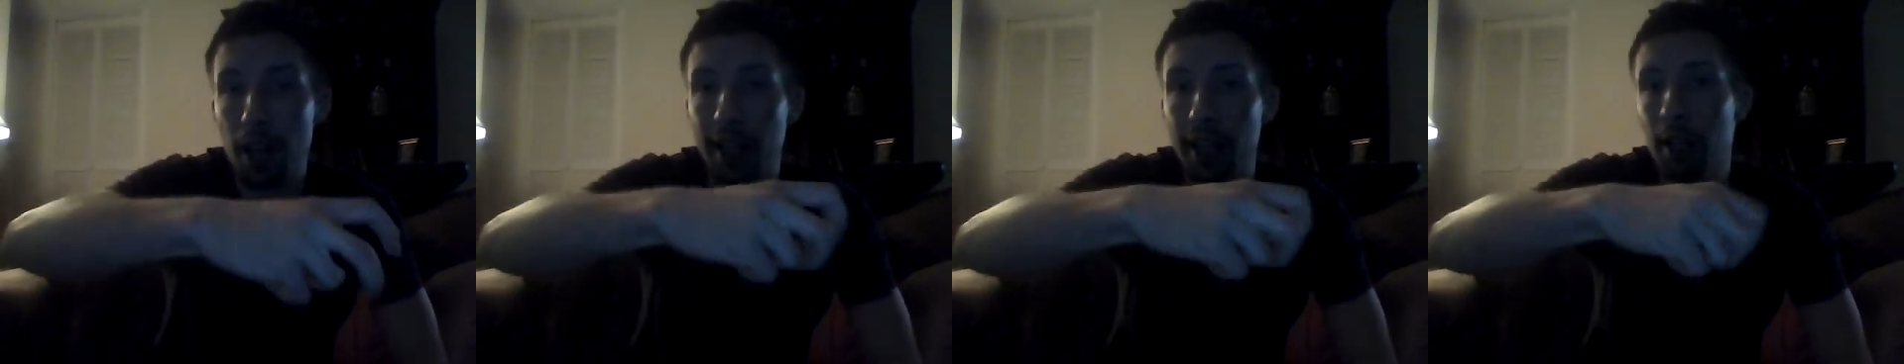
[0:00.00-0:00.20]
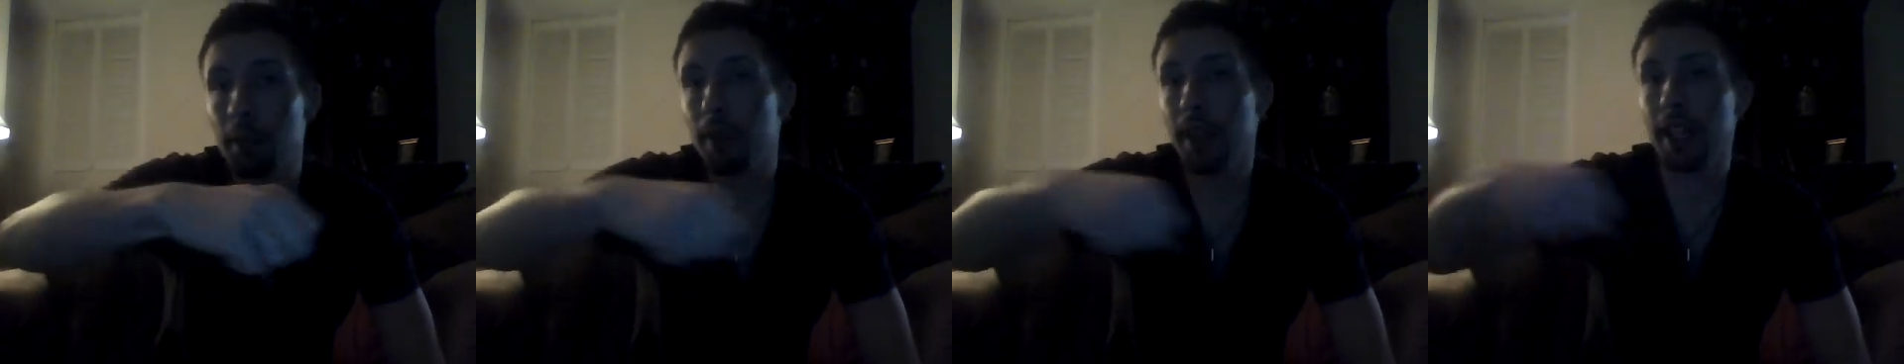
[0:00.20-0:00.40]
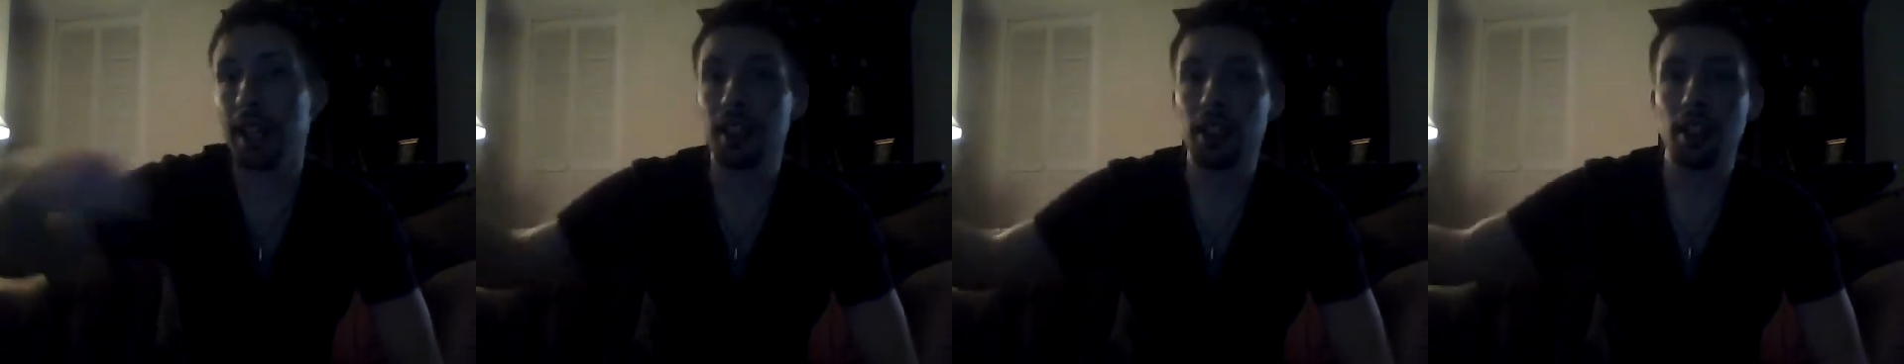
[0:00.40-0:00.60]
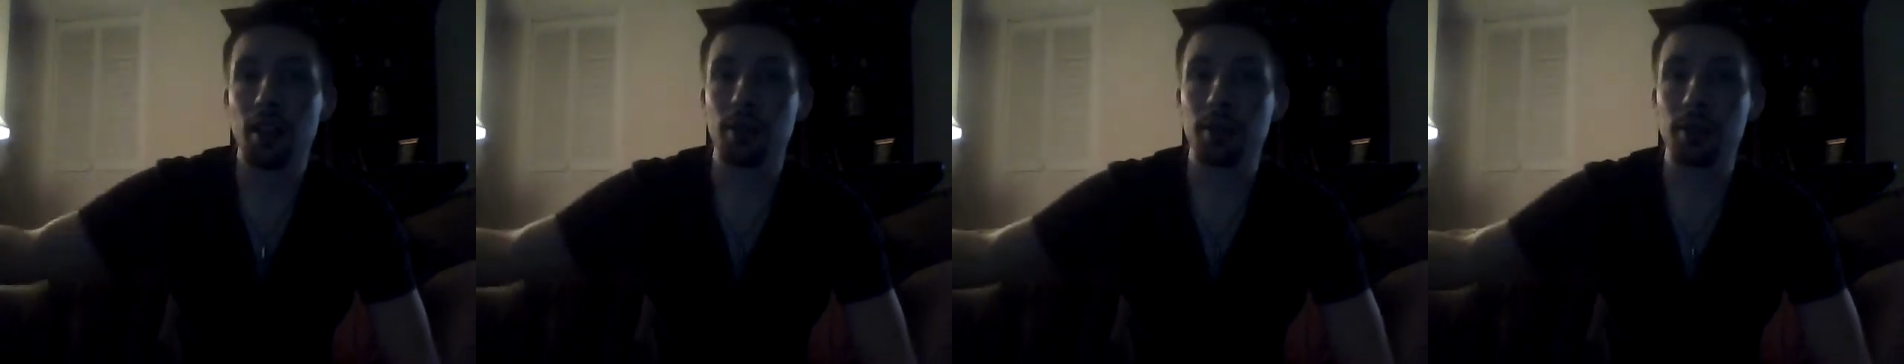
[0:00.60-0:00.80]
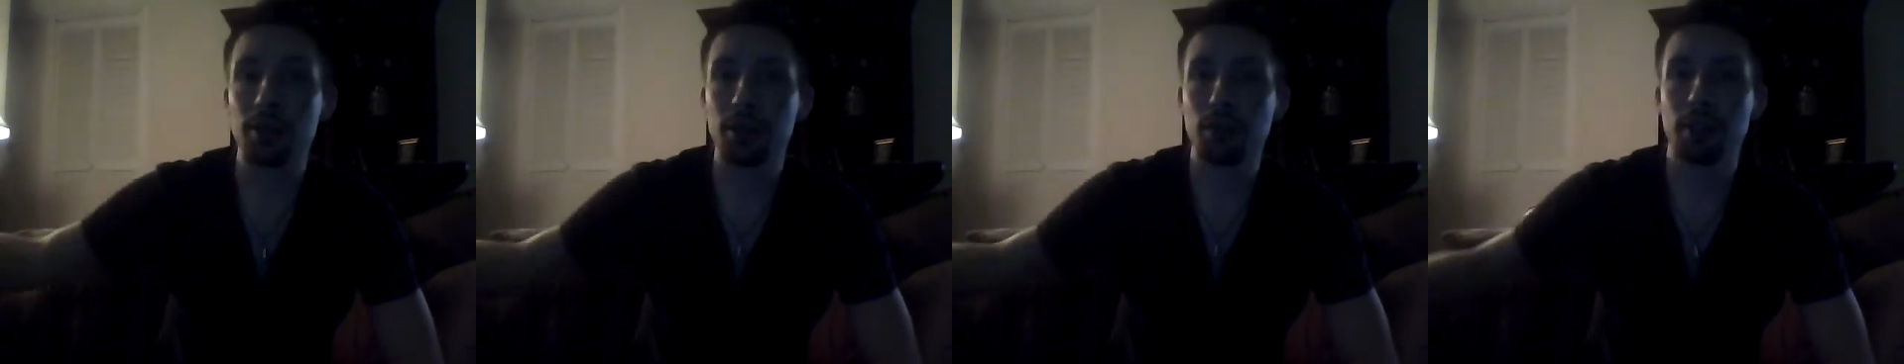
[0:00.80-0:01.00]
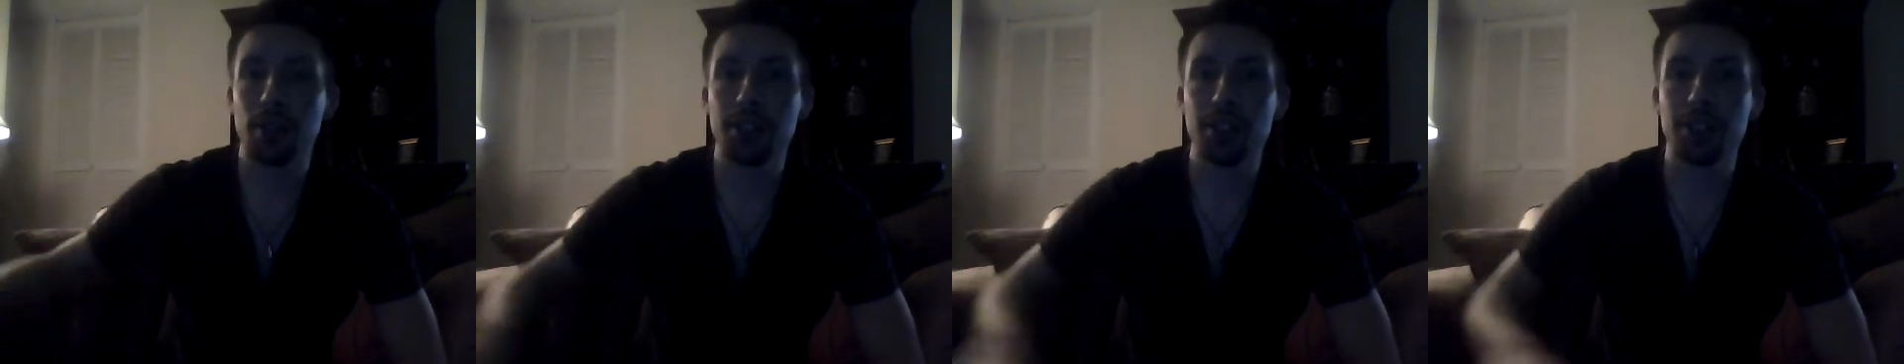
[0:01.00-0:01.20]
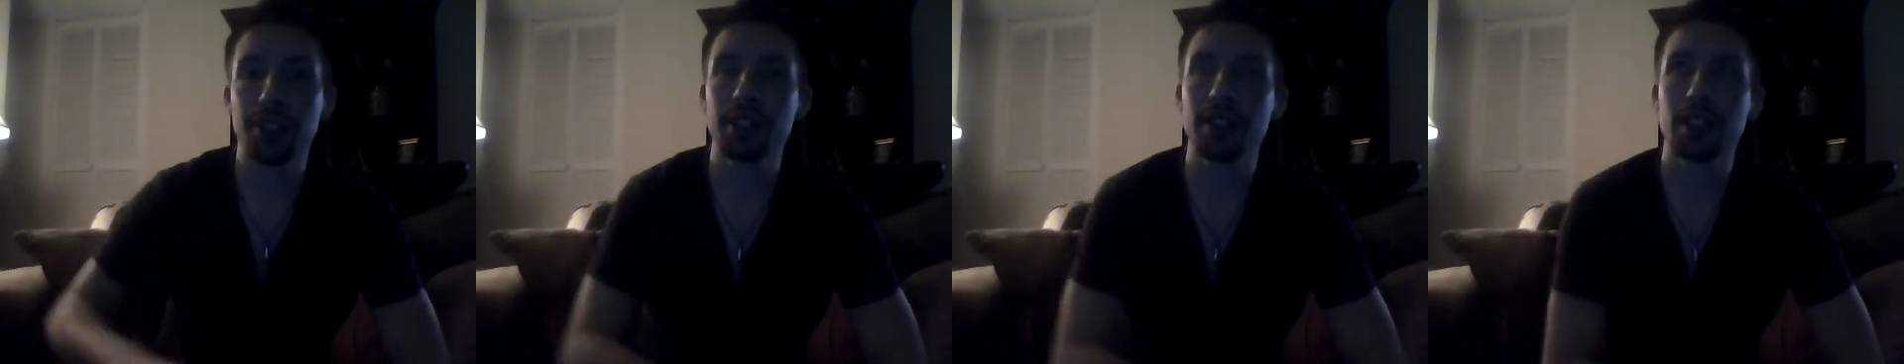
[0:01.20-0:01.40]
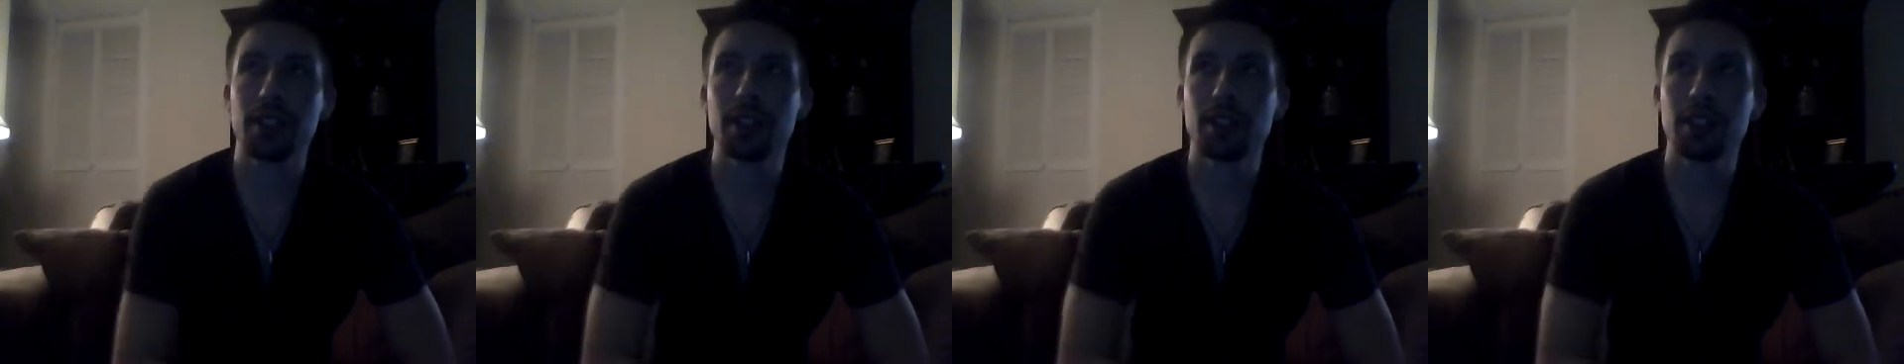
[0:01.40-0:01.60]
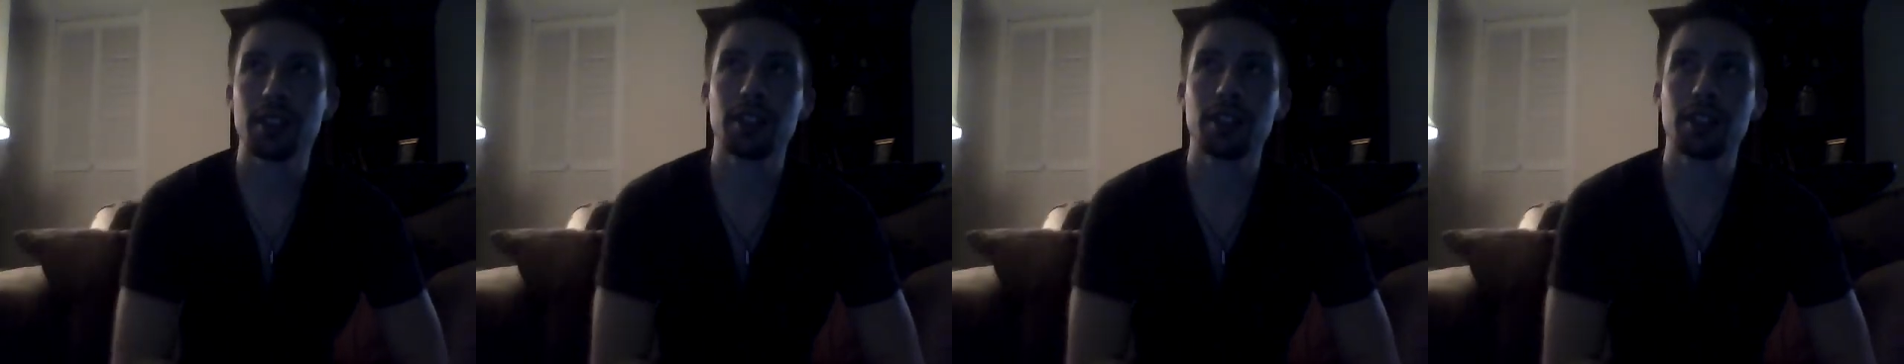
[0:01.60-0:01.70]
item, and goes, which is,